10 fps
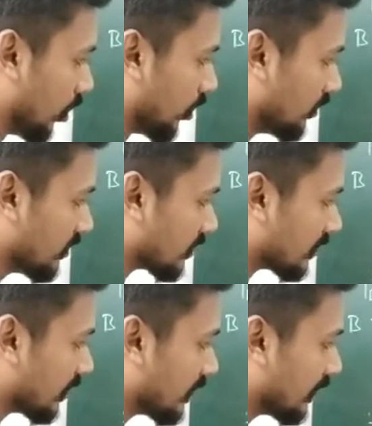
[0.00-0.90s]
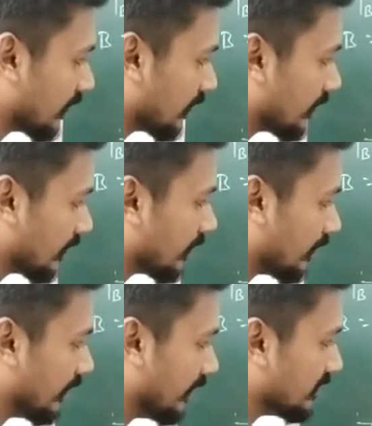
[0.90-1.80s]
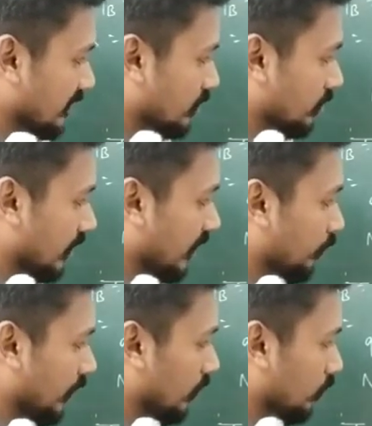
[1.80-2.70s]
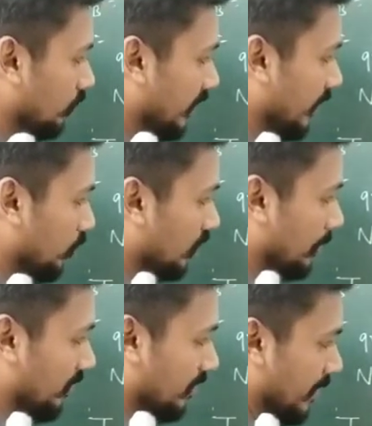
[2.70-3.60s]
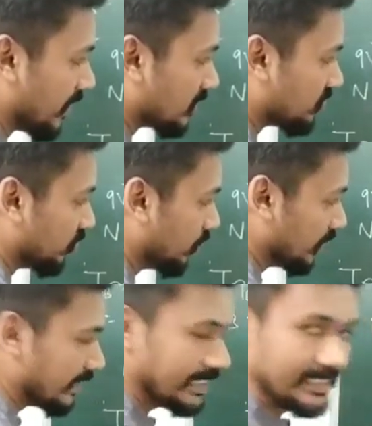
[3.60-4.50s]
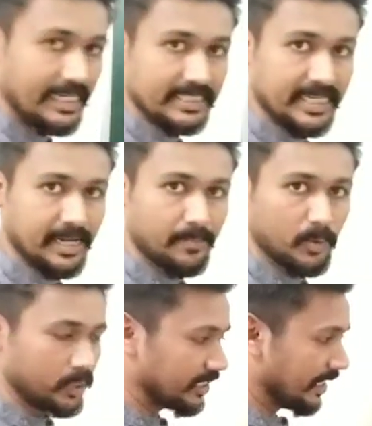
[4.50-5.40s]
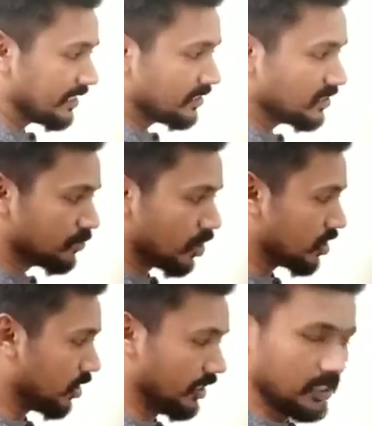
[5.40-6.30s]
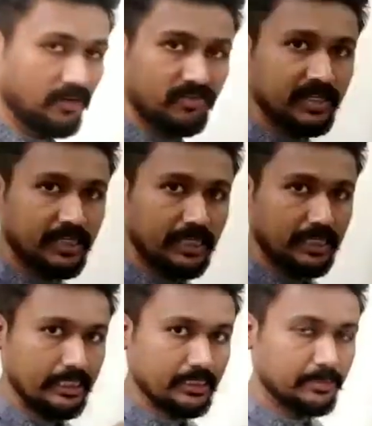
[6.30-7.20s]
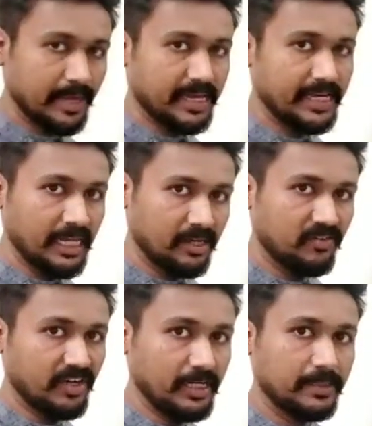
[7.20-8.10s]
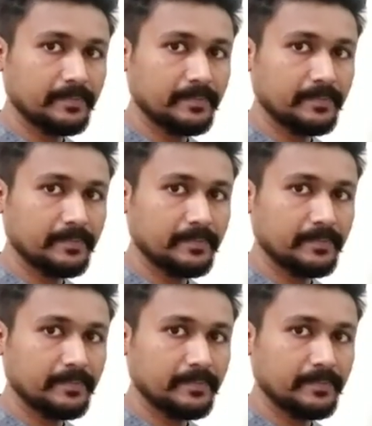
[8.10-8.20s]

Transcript: Gauss is equal to 10 to the power minus 4 Tesla. Okay, that is a smaller unit of magnetic field.